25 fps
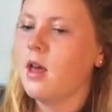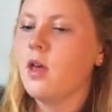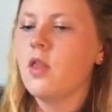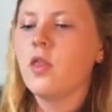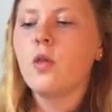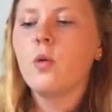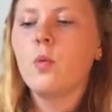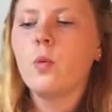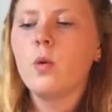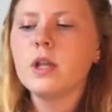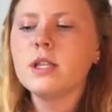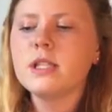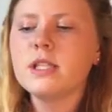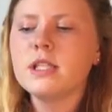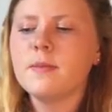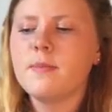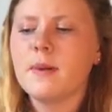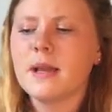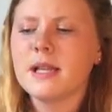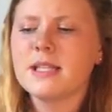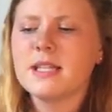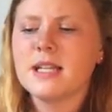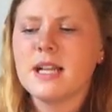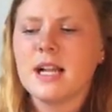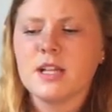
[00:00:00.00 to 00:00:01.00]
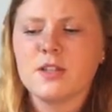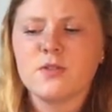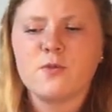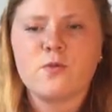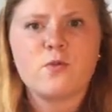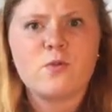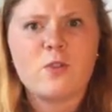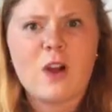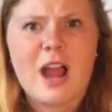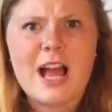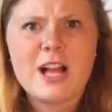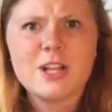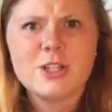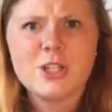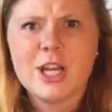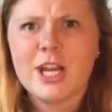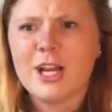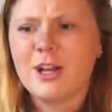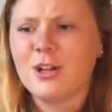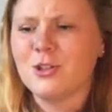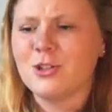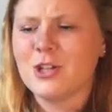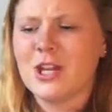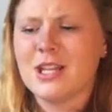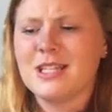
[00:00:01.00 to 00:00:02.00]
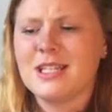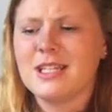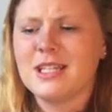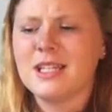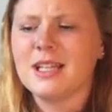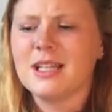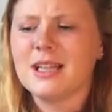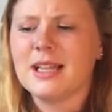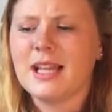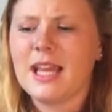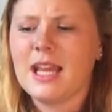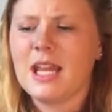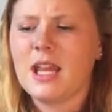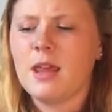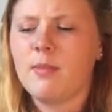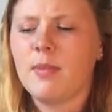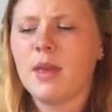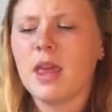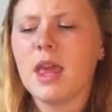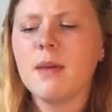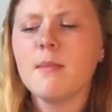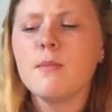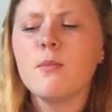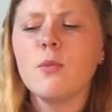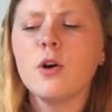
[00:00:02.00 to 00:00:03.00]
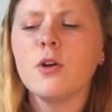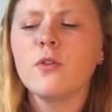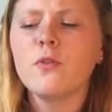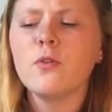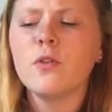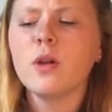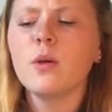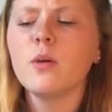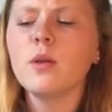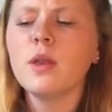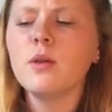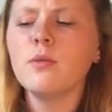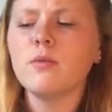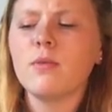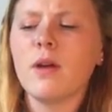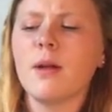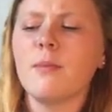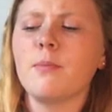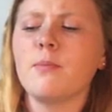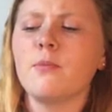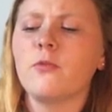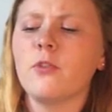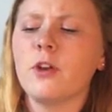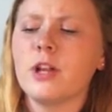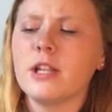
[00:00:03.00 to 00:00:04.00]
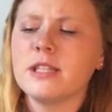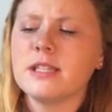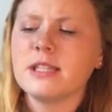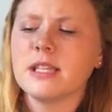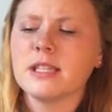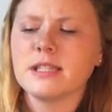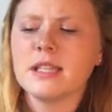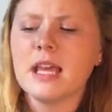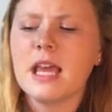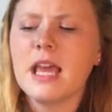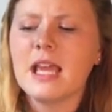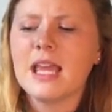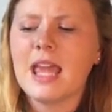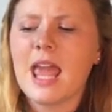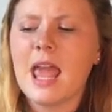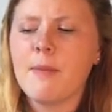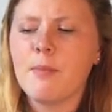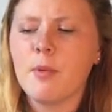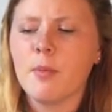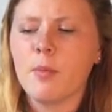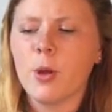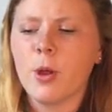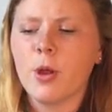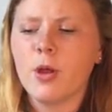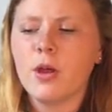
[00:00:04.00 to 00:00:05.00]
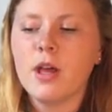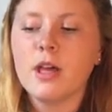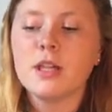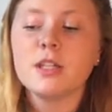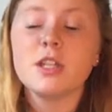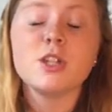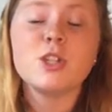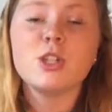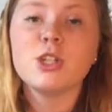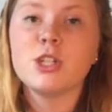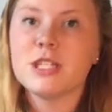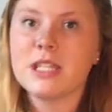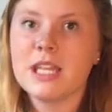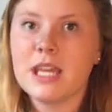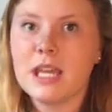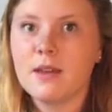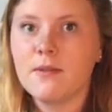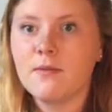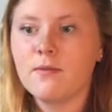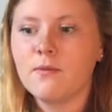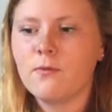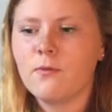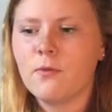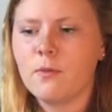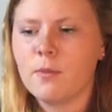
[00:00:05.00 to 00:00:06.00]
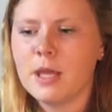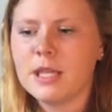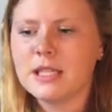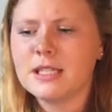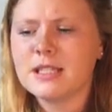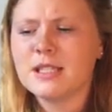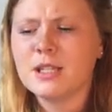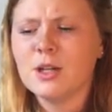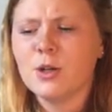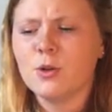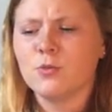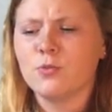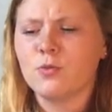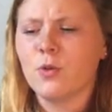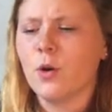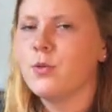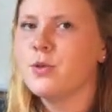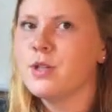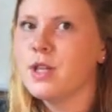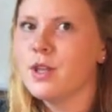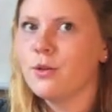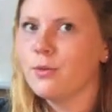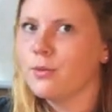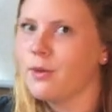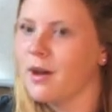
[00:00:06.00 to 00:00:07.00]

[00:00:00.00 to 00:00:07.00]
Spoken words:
The once depicted as fragile, genteel lady became more frequently referenced as capable, such as the infamous Rosie the